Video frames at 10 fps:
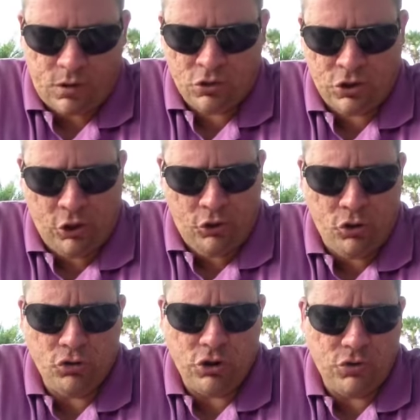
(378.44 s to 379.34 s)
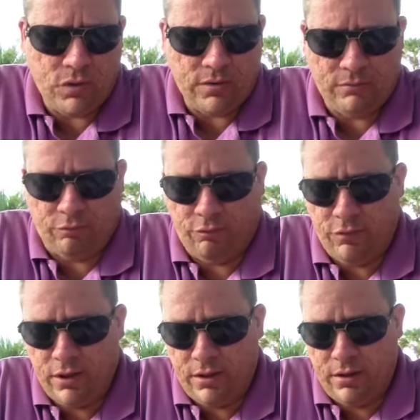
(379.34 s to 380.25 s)
So who do you give
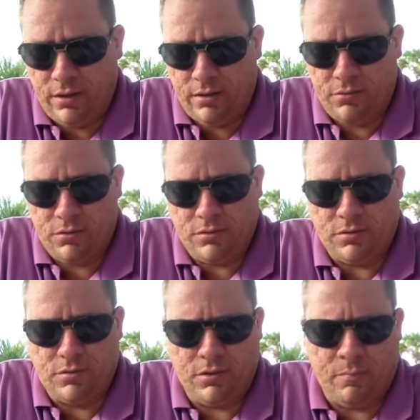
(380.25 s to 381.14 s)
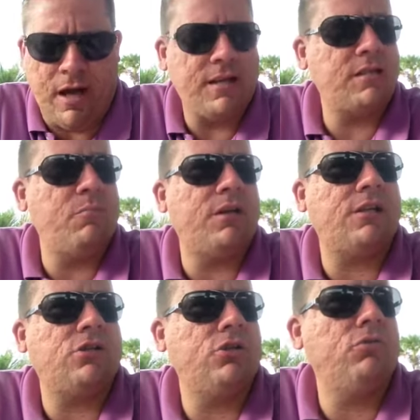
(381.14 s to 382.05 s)
the deposit
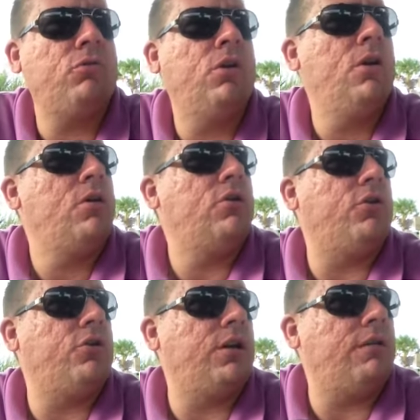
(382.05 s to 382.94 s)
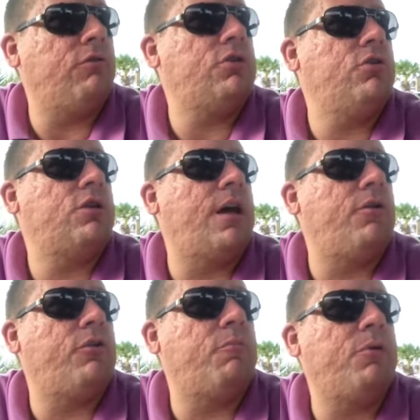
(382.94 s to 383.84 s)
money to? You're going to give it to a
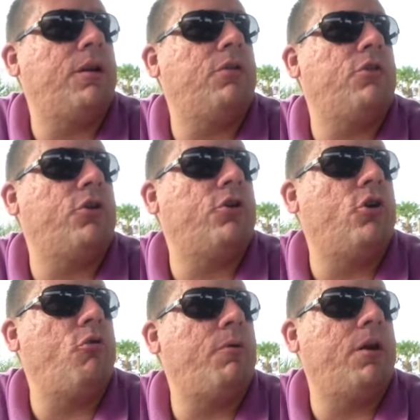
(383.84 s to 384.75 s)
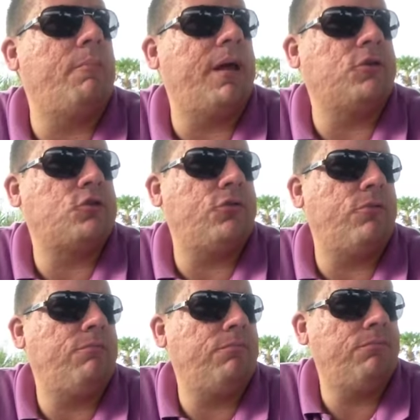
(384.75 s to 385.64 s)
title company. They're going to open up escrow.
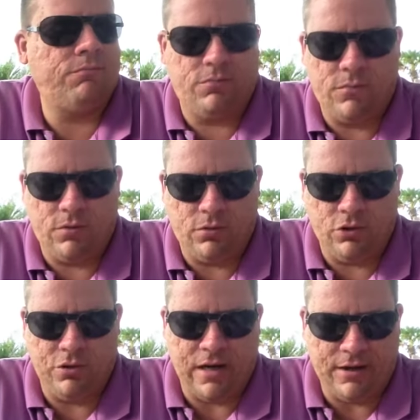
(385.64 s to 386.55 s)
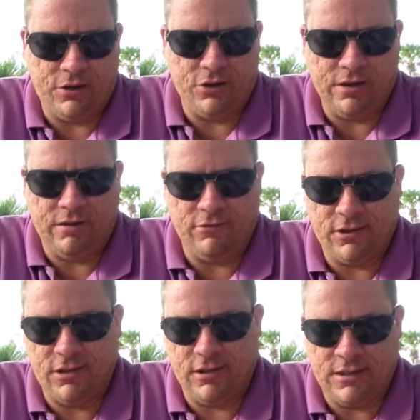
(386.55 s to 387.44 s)
You're not going to give it
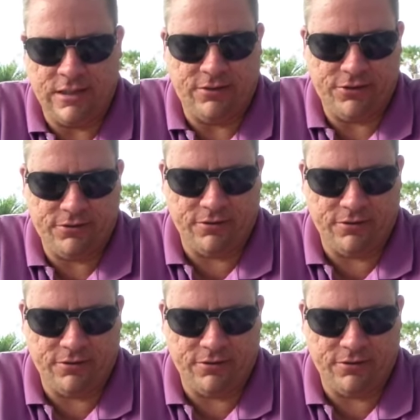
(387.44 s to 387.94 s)
to the seller.